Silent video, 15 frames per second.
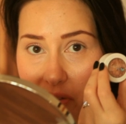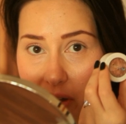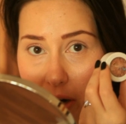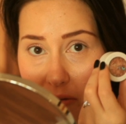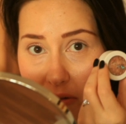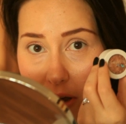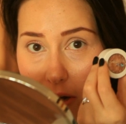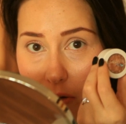that
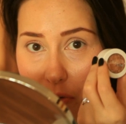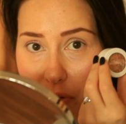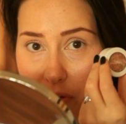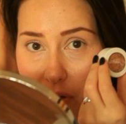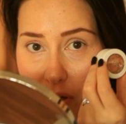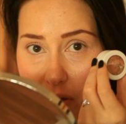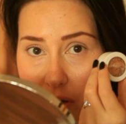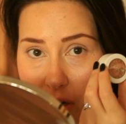I've had with
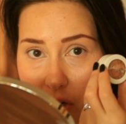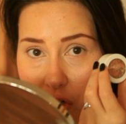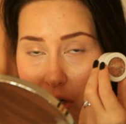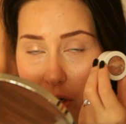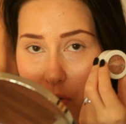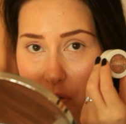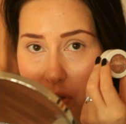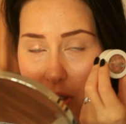these
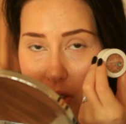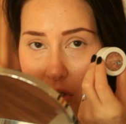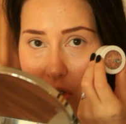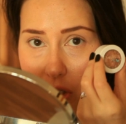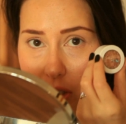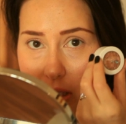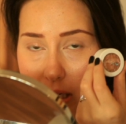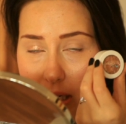eyeshadows
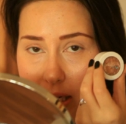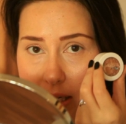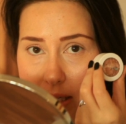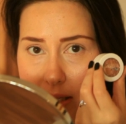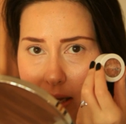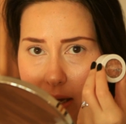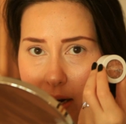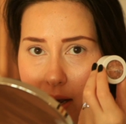initially is
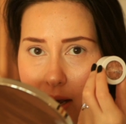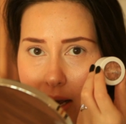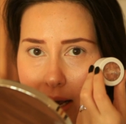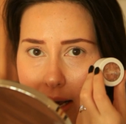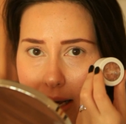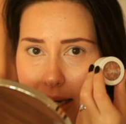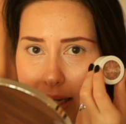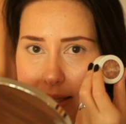that
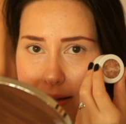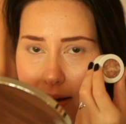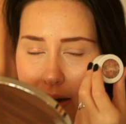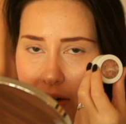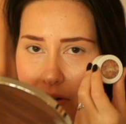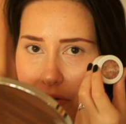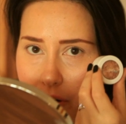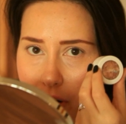it's kind
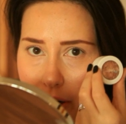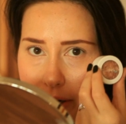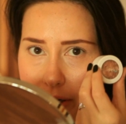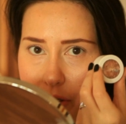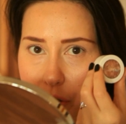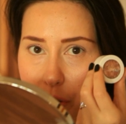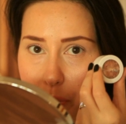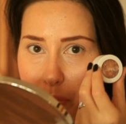of hard
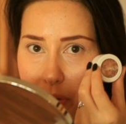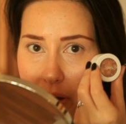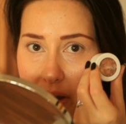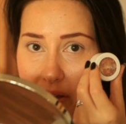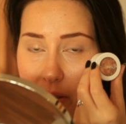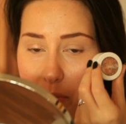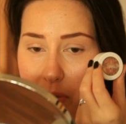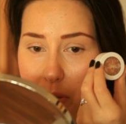to
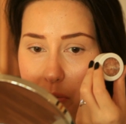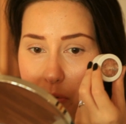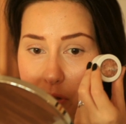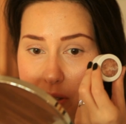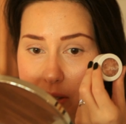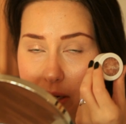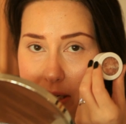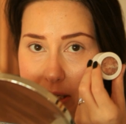apply them in a
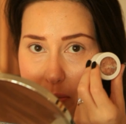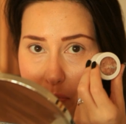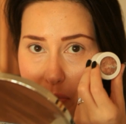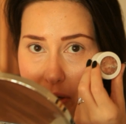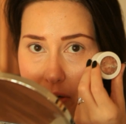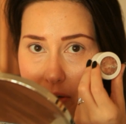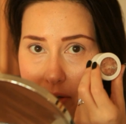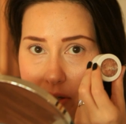precise
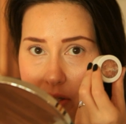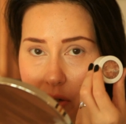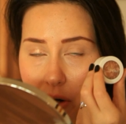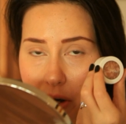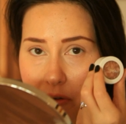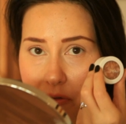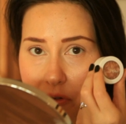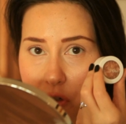manner, so
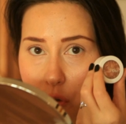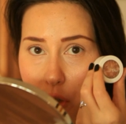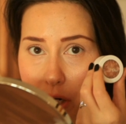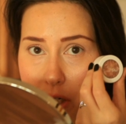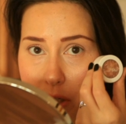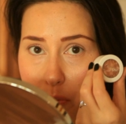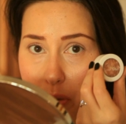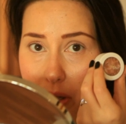I've
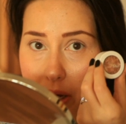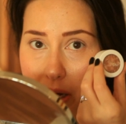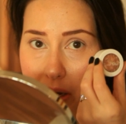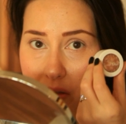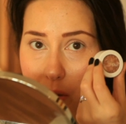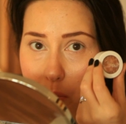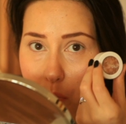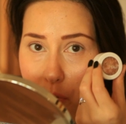tried applying
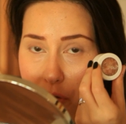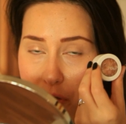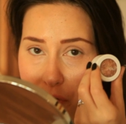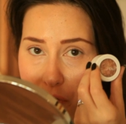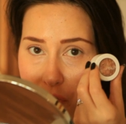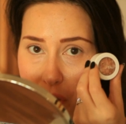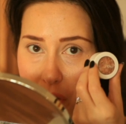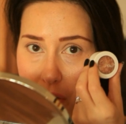them with the
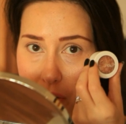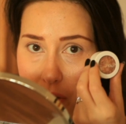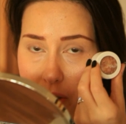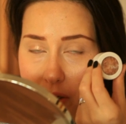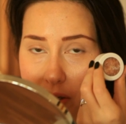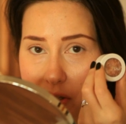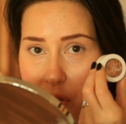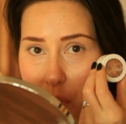finger
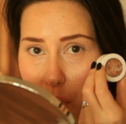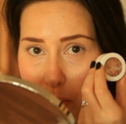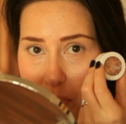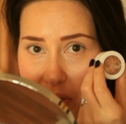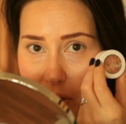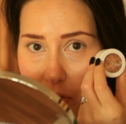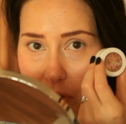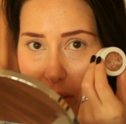as the
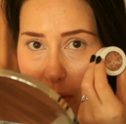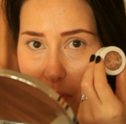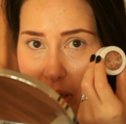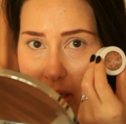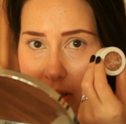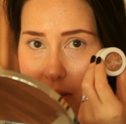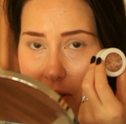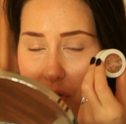website
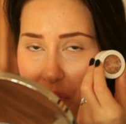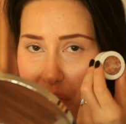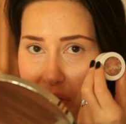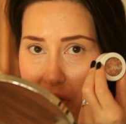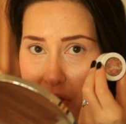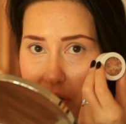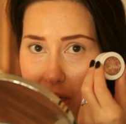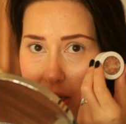recommends in order
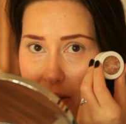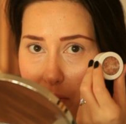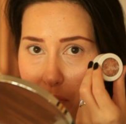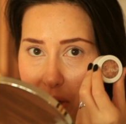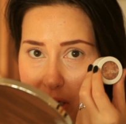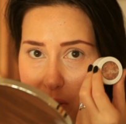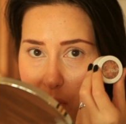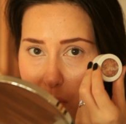to get the
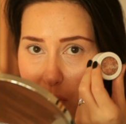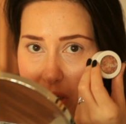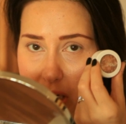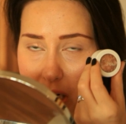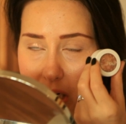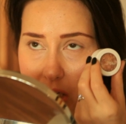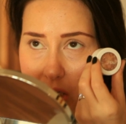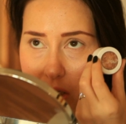best
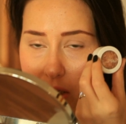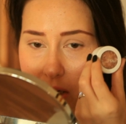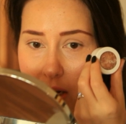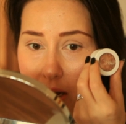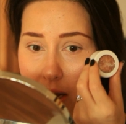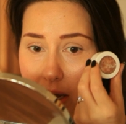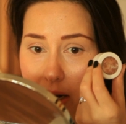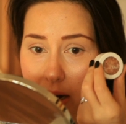pigmentation,
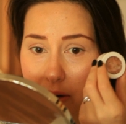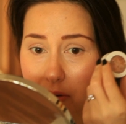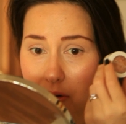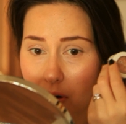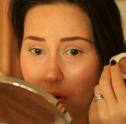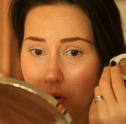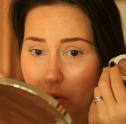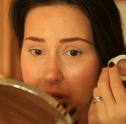and I would
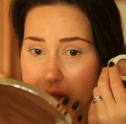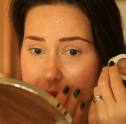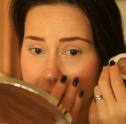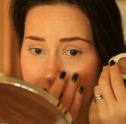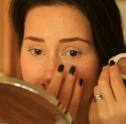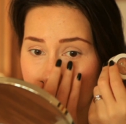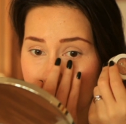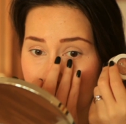always
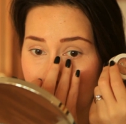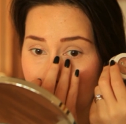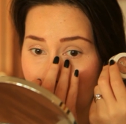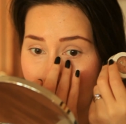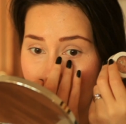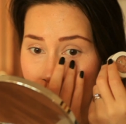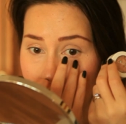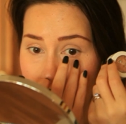get a
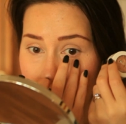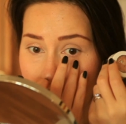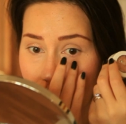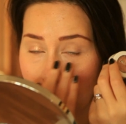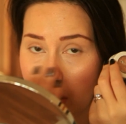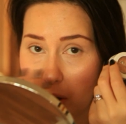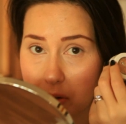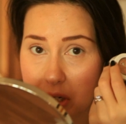lot of
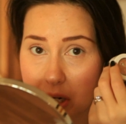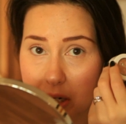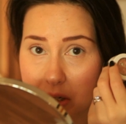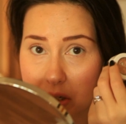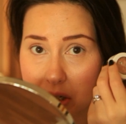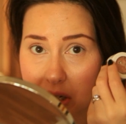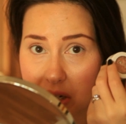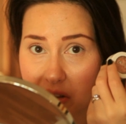fallout
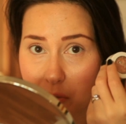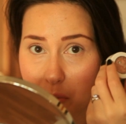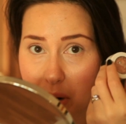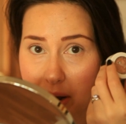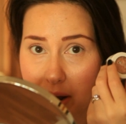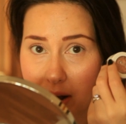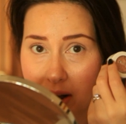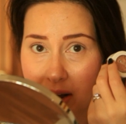underneath my
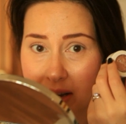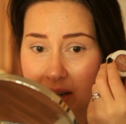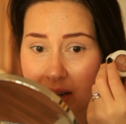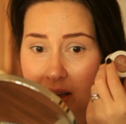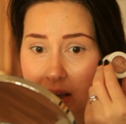eye,